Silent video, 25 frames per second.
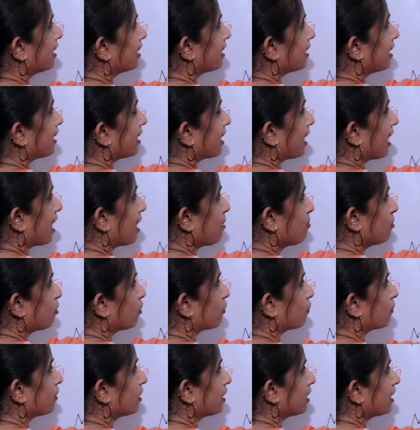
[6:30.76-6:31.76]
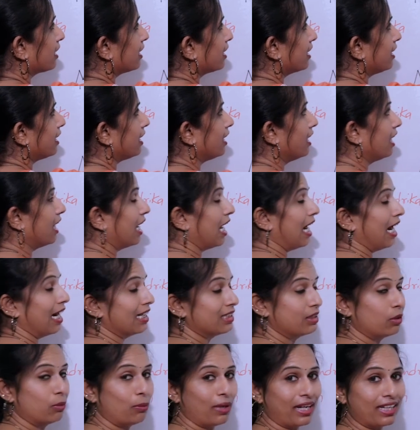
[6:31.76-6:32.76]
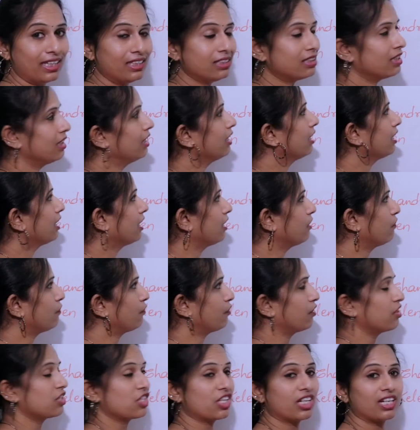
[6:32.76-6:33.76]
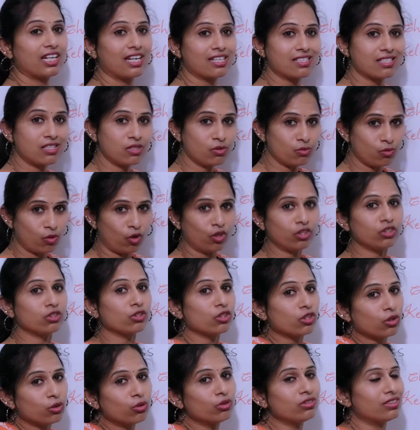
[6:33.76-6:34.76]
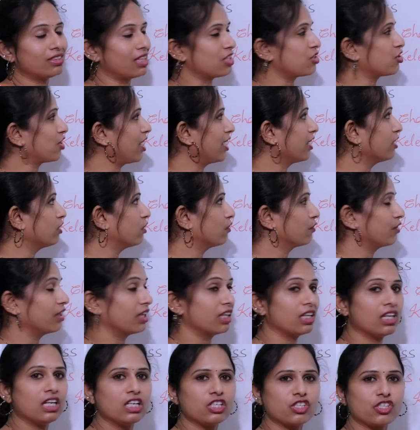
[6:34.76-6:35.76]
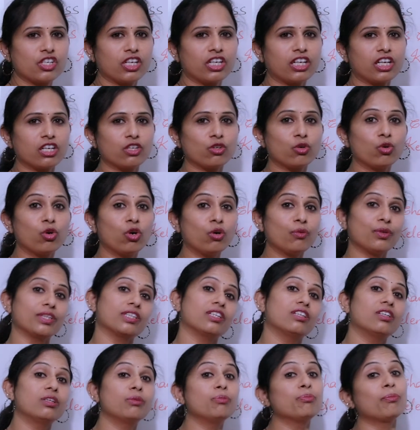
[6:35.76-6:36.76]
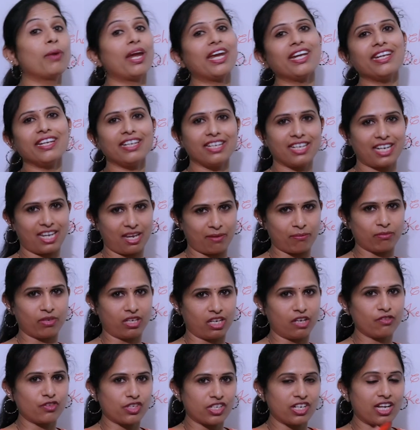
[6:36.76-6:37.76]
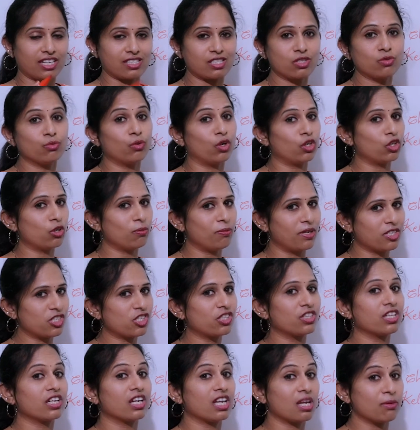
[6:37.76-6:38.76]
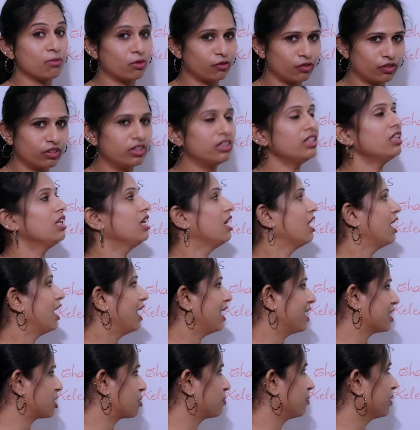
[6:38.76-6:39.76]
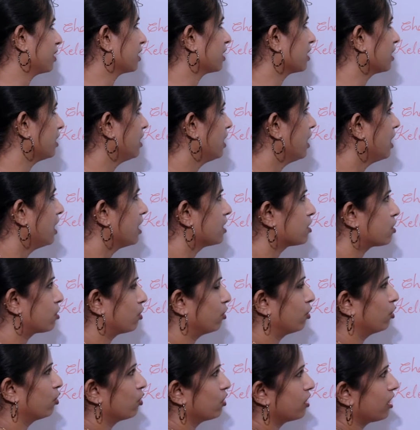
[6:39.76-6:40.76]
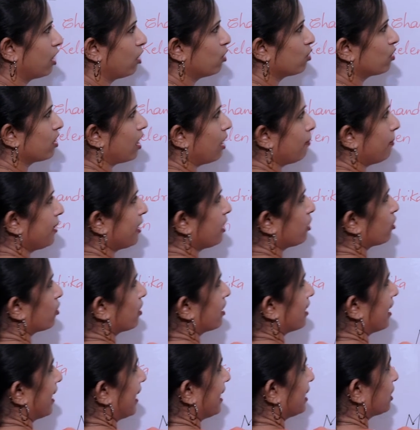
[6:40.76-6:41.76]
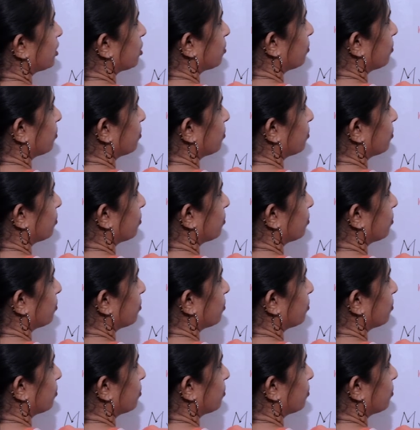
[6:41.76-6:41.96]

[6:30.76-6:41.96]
the name of the girl. Otherwise, if she doesn't want to use such kind of thing, she can go with her maiden name if she doesn't want to mention the name of her husband. So now coming to the next